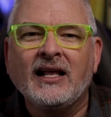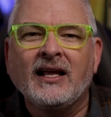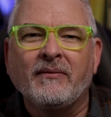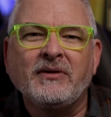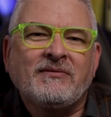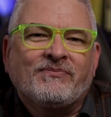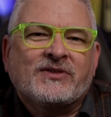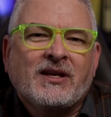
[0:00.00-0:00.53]
I
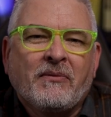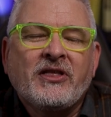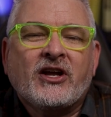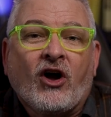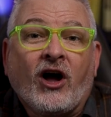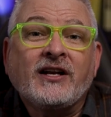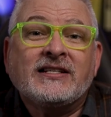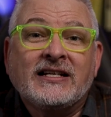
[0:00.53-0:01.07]
mean, some of the
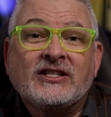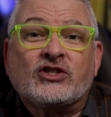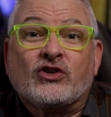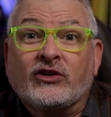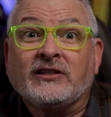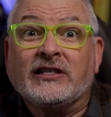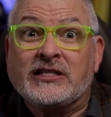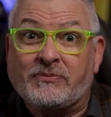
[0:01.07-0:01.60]
content
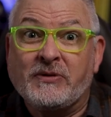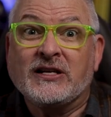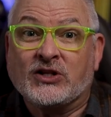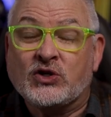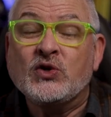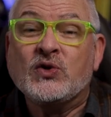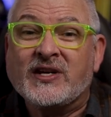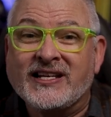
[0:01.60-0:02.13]
certainly speaks to